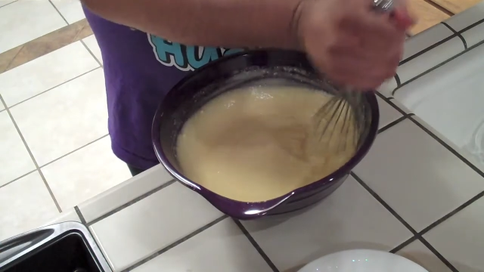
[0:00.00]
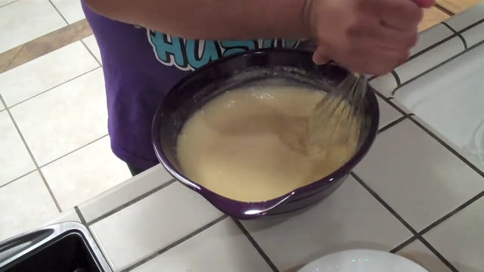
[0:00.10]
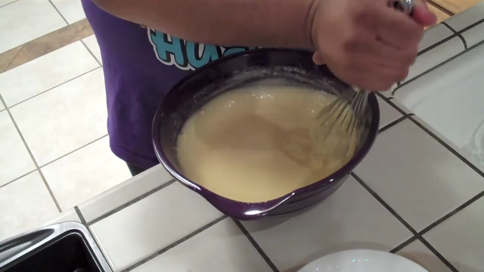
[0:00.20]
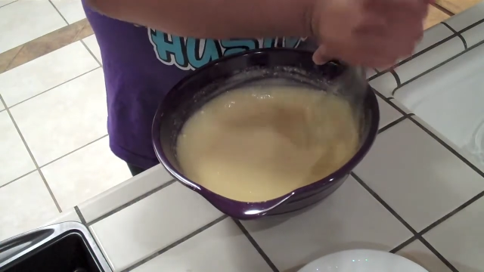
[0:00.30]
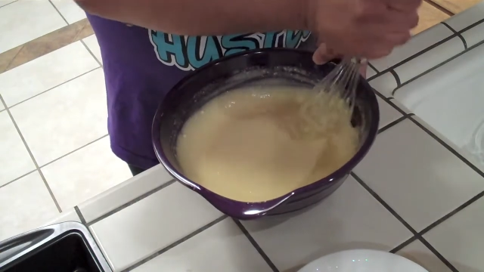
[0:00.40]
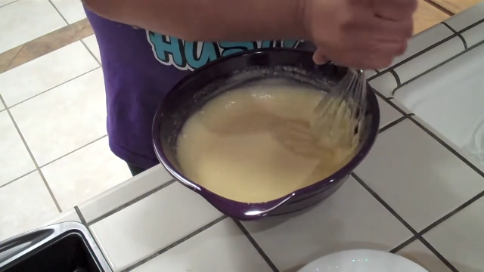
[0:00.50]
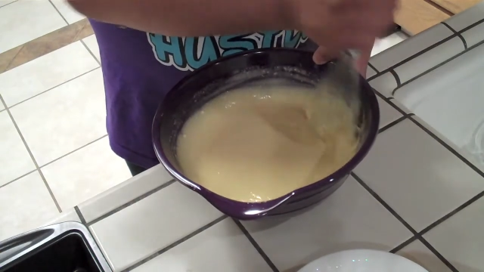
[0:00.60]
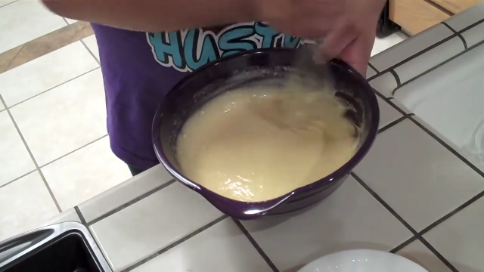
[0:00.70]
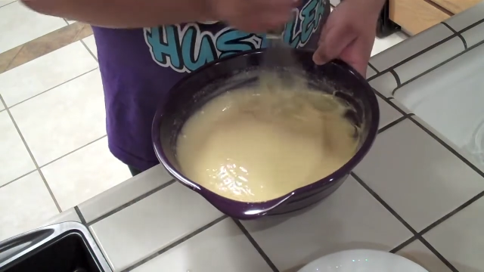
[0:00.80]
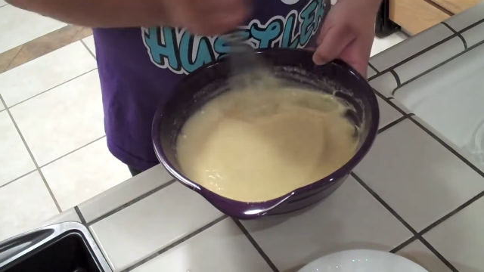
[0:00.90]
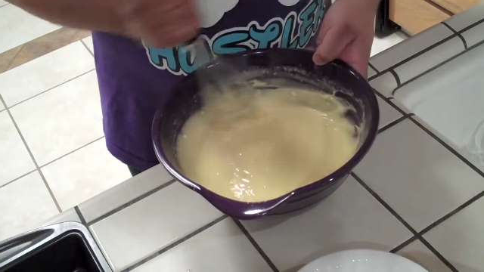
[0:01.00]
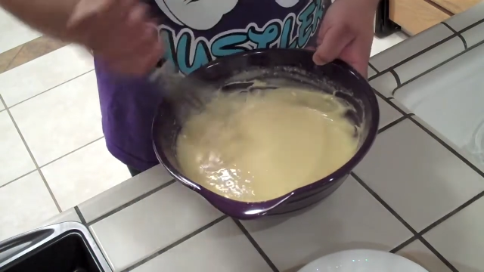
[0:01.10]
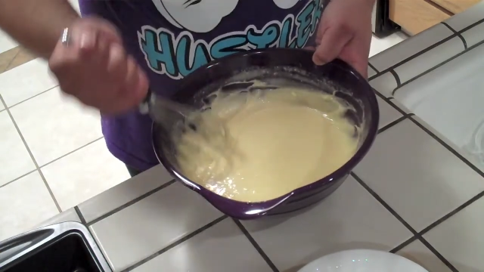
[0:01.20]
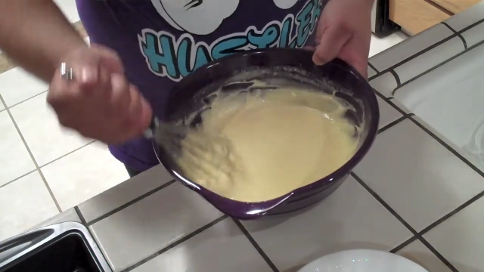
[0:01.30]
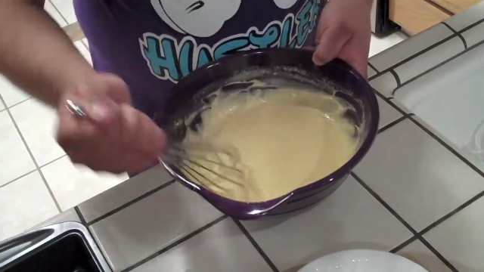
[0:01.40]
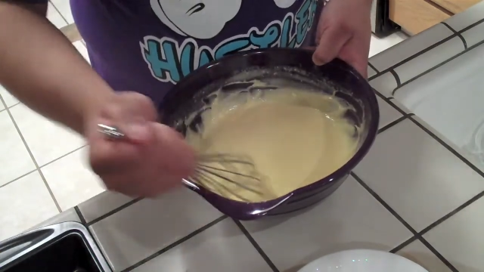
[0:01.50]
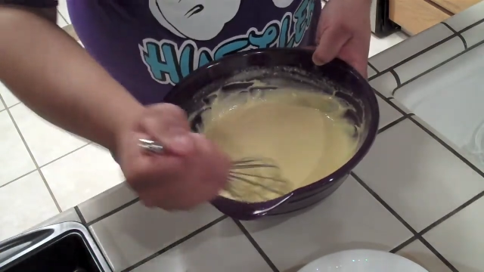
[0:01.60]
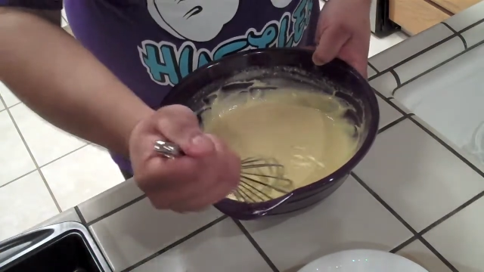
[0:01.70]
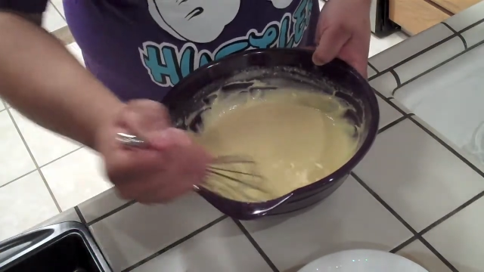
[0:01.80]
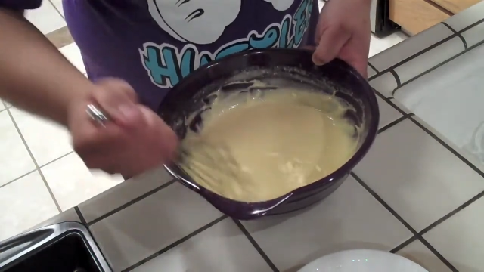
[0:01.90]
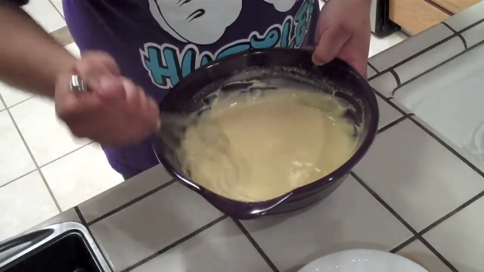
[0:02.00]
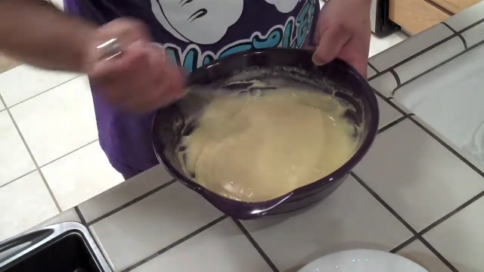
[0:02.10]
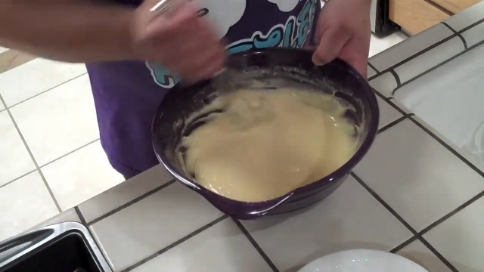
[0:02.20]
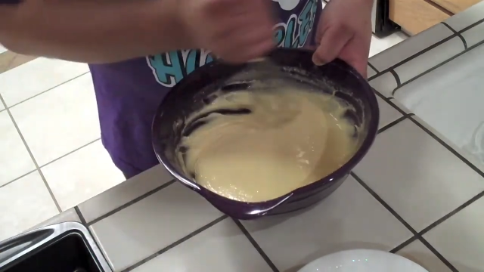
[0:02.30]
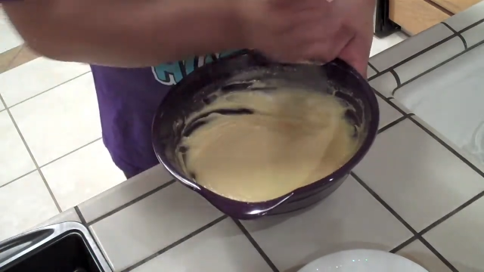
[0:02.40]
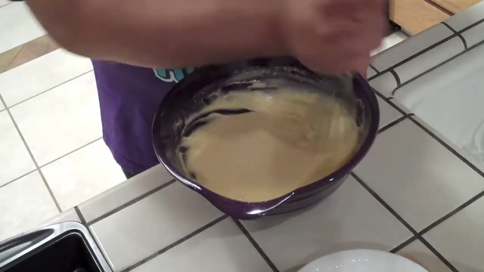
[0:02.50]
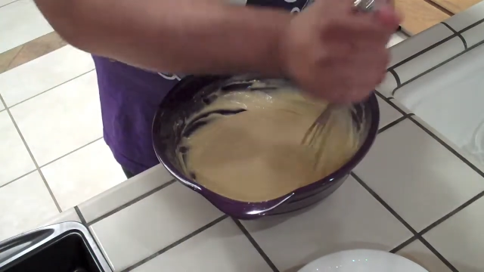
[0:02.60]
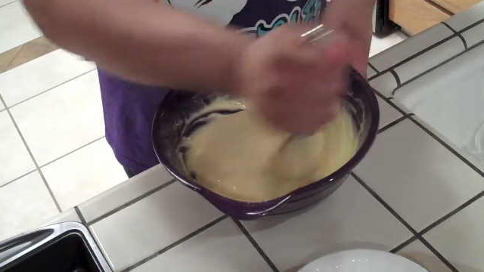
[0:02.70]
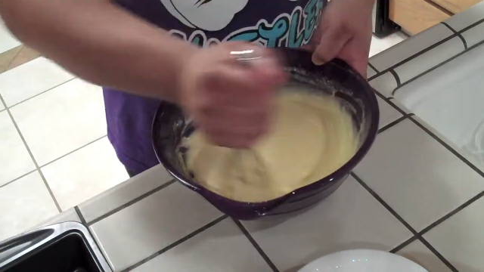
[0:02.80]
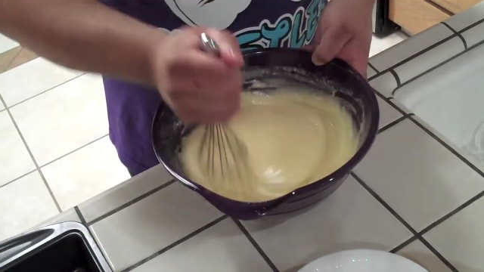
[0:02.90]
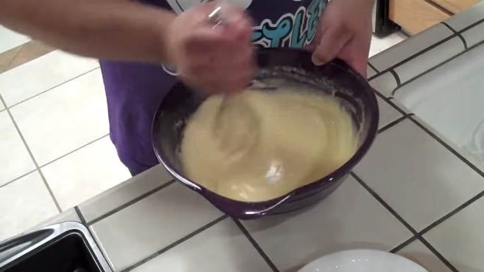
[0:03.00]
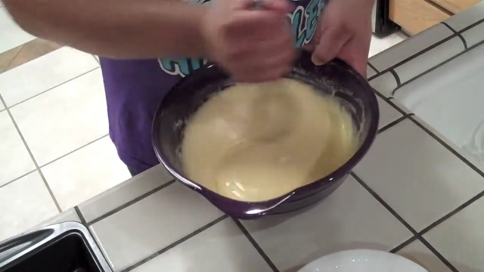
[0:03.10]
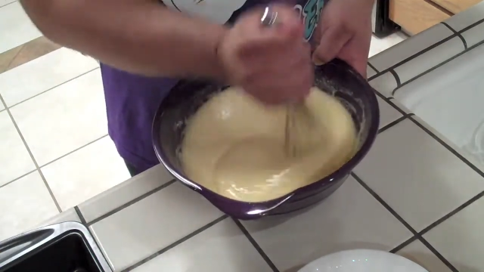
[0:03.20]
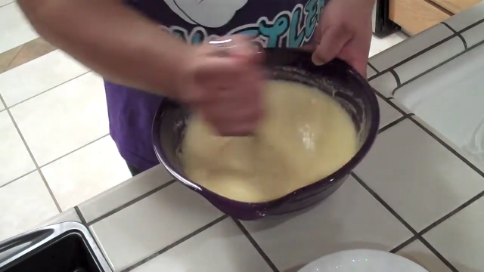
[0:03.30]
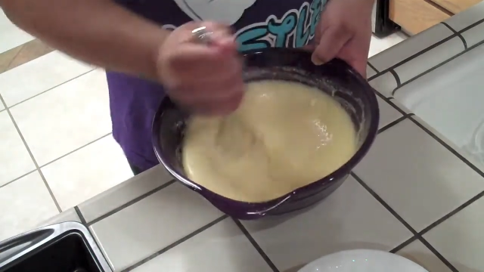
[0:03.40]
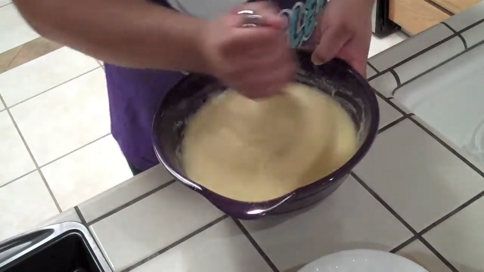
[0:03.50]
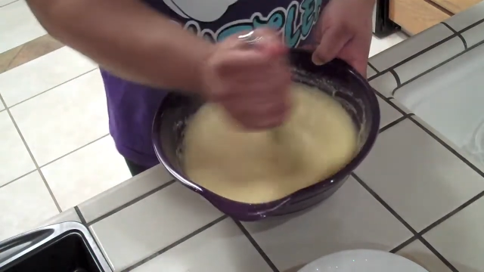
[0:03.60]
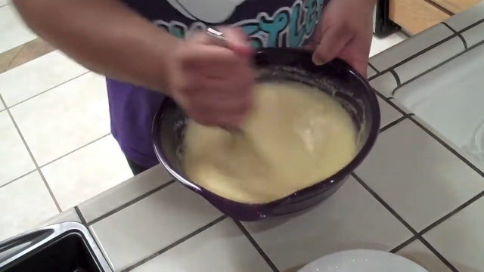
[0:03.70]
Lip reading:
Nobody's mouth can be seen.